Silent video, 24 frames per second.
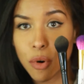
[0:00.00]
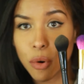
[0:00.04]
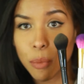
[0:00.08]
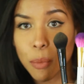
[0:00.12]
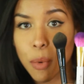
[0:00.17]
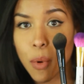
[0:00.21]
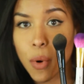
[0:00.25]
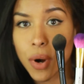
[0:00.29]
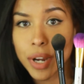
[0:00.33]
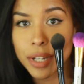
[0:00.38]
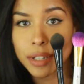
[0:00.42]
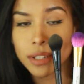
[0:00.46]

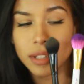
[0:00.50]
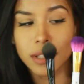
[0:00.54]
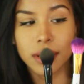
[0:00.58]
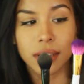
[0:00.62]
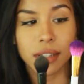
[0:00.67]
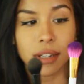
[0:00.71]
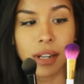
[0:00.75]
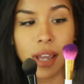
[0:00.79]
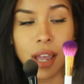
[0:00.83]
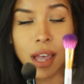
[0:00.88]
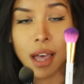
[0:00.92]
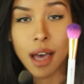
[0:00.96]
more
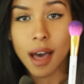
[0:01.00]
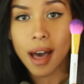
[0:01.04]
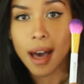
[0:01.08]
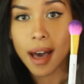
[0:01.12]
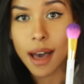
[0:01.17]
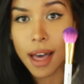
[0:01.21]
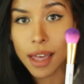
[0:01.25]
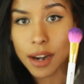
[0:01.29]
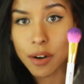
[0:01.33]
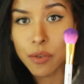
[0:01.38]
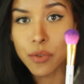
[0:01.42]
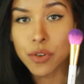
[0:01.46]
pointed.
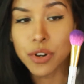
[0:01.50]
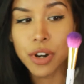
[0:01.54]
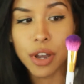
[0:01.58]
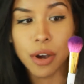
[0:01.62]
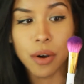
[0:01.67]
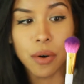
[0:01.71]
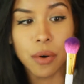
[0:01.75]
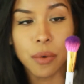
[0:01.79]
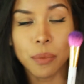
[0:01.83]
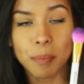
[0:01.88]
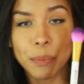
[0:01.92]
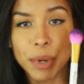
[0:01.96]
I don't
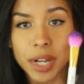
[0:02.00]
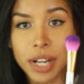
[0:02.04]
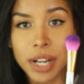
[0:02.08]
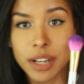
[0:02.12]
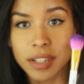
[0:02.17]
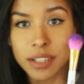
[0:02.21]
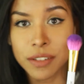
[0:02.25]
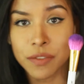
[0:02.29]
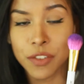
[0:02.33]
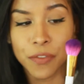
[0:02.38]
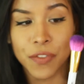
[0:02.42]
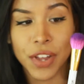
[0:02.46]
know,
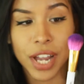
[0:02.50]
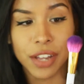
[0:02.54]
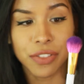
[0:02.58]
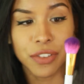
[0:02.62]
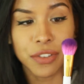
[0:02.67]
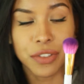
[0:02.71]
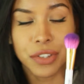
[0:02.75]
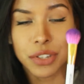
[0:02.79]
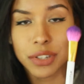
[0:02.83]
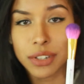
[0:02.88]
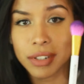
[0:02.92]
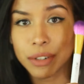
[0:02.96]
because of the fact
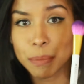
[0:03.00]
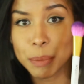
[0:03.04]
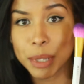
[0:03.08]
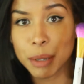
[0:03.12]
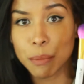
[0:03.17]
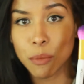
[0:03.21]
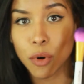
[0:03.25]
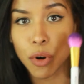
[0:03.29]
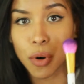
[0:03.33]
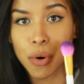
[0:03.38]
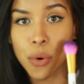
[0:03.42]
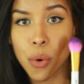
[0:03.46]
that this is a
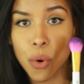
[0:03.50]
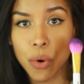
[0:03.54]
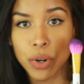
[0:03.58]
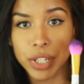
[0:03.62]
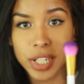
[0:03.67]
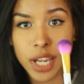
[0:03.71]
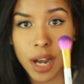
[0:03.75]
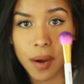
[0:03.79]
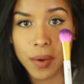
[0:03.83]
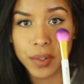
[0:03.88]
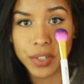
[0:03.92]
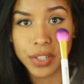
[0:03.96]
bit more
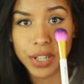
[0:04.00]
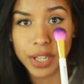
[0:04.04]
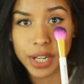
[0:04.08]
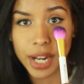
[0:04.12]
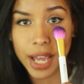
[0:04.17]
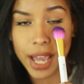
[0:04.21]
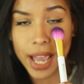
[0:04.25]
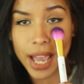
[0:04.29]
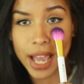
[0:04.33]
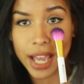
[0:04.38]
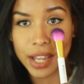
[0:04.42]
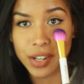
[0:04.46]
coarse, how it's going
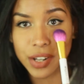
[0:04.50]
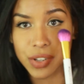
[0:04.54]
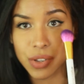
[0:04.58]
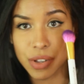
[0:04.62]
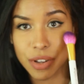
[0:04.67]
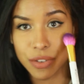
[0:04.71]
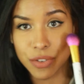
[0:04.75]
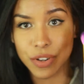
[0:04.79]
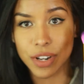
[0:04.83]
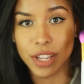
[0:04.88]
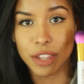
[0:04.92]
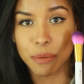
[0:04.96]
to handle
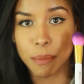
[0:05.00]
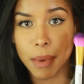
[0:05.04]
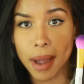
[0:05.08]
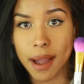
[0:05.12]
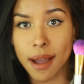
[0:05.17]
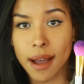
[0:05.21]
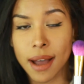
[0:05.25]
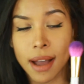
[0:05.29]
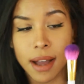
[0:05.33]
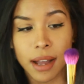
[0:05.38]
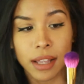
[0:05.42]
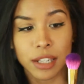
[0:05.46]
underneath
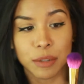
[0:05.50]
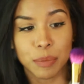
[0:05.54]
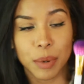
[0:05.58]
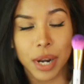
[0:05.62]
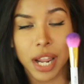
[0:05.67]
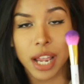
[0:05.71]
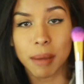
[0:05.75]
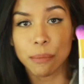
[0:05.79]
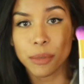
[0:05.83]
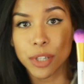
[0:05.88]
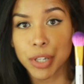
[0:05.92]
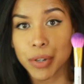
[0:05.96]
my eyes,
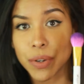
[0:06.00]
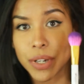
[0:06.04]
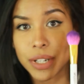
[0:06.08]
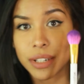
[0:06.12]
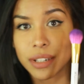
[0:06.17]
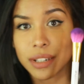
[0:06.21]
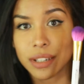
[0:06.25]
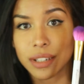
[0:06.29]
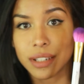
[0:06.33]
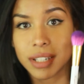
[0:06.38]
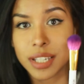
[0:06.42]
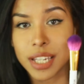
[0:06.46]
but I am
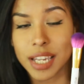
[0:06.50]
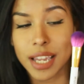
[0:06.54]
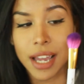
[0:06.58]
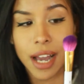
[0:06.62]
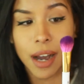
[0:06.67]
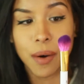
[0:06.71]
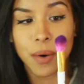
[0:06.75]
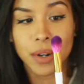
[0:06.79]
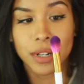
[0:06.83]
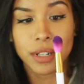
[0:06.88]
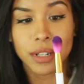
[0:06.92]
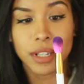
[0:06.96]
curious to see
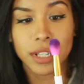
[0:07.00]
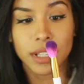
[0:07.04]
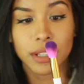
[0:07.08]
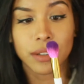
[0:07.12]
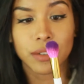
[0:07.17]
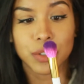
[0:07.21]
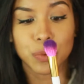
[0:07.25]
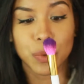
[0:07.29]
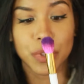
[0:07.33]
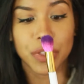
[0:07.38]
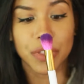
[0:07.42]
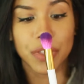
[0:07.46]
how it
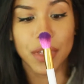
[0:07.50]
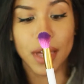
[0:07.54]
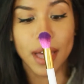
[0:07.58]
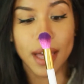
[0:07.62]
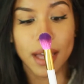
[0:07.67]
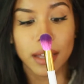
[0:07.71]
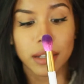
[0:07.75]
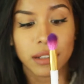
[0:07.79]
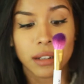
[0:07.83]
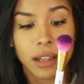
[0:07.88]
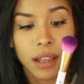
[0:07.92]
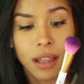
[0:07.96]
deals with
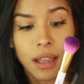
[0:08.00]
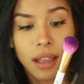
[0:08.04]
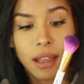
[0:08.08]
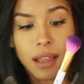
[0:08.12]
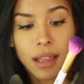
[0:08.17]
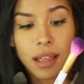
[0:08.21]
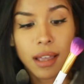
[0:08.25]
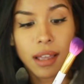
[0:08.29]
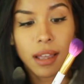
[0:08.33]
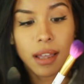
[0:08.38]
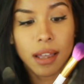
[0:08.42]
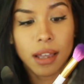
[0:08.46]
that.
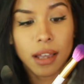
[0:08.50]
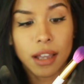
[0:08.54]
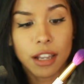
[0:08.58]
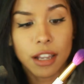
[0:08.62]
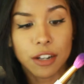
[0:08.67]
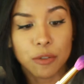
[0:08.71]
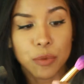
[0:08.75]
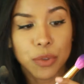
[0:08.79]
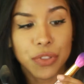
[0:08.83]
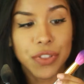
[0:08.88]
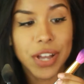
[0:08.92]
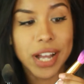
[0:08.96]

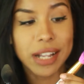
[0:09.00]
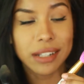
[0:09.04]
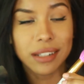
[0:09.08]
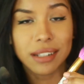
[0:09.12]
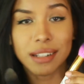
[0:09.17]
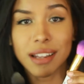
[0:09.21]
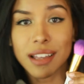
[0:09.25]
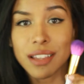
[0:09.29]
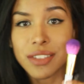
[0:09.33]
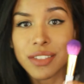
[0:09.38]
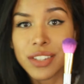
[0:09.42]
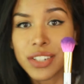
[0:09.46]
And with that
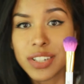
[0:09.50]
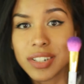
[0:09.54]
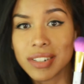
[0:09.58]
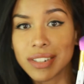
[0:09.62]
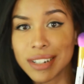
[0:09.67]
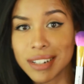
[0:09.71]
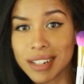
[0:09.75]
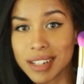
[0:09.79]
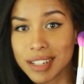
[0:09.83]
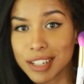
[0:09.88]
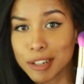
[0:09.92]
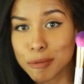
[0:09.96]
said, this is
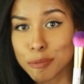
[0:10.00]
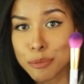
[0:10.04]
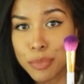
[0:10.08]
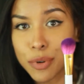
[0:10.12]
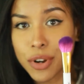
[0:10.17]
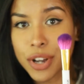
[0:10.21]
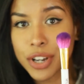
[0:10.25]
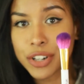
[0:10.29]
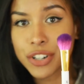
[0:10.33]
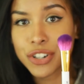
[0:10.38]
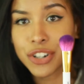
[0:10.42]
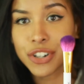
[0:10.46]
a decent
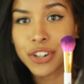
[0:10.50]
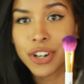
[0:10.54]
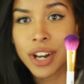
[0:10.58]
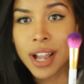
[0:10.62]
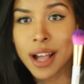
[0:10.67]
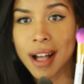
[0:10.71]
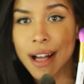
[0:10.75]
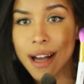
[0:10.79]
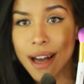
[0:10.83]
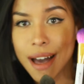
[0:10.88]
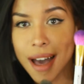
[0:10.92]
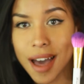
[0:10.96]
brush.
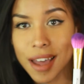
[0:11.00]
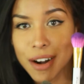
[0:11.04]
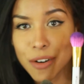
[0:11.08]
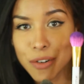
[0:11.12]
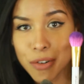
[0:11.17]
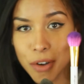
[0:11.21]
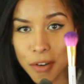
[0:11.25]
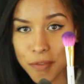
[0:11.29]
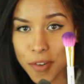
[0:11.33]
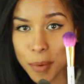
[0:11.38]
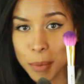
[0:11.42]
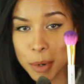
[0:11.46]
I
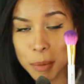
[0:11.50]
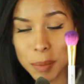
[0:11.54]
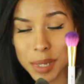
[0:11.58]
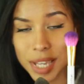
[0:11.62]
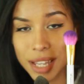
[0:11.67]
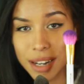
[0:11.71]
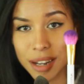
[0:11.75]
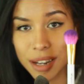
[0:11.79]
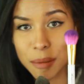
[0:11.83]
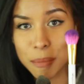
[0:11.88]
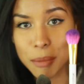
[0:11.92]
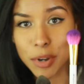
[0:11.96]
don't know if I'm going to be
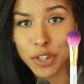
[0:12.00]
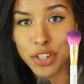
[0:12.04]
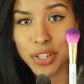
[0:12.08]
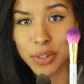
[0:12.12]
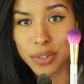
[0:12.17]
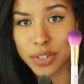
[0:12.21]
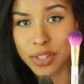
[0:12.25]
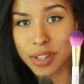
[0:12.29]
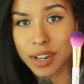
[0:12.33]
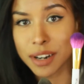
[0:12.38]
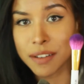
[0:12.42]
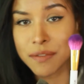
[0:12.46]
getting much
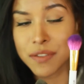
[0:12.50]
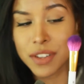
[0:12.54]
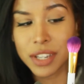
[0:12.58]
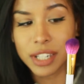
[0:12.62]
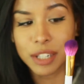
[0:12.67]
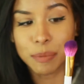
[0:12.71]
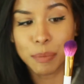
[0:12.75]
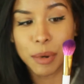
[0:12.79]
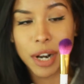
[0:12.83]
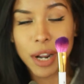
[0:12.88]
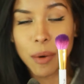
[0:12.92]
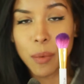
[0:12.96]
use out of
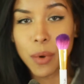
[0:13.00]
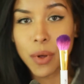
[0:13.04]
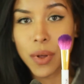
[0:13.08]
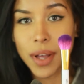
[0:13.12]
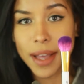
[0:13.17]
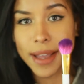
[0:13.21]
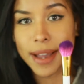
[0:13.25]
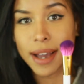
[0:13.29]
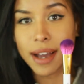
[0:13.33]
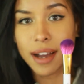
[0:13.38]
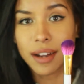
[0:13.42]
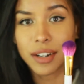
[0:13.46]
this, but I will
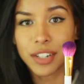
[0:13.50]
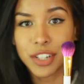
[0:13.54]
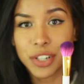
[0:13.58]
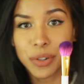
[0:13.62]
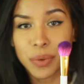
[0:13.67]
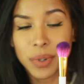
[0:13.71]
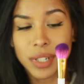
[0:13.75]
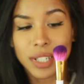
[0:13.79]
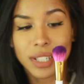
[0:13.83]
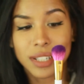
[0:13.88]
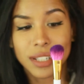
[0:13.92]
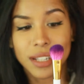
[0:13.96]
hang on
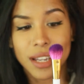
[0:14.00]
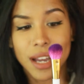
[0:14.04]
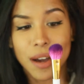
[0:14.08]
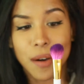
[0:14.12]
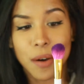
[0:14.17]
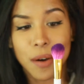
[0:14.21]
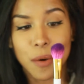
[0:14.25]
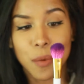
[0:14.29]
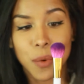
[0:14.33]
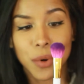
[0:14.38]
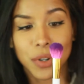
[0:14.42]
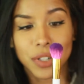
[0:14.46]
to it and see
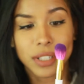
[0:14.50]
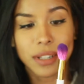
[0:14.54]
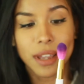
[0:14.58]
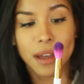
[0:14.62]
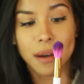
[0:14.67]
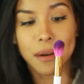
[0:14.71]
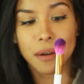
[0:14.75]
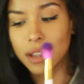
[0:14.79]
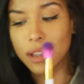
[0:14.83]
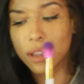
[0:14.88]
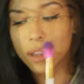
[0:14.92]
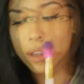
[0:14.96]
how it works
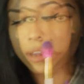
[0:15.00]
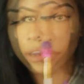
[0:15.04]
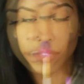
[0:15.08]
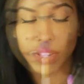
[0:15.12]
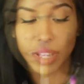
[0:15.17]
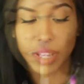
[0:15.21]
out.